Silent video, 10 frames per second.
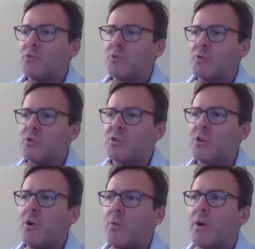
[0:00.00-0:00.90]
to
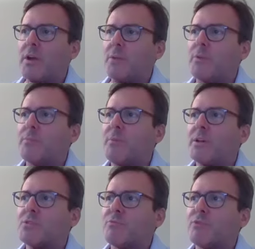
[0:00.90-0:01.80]
start working with
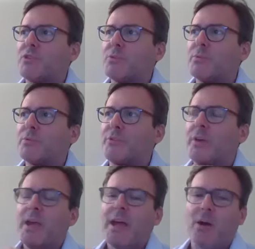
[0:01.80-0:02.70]
mines on renewables to
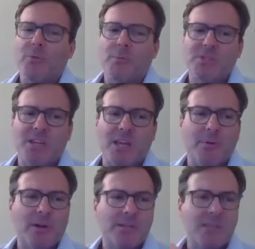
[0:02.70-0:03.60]
help them
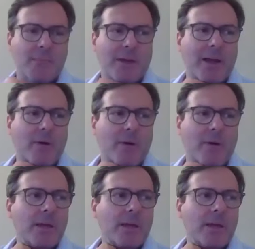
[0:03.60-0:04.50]
stabilize their
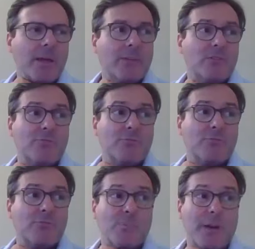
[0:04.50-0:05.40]
power and to
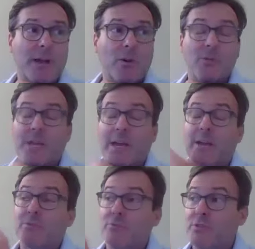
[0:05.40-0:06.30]
reduce the power costs
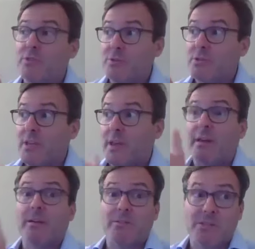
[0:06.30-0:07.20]
and to reduce
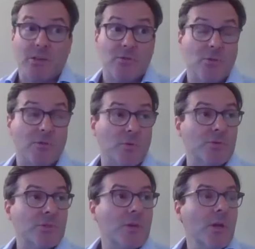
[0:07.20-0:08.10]
their CO2, of
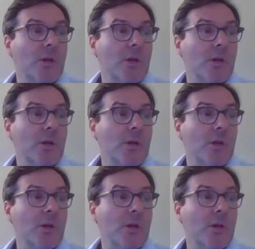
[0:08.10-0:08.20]
course.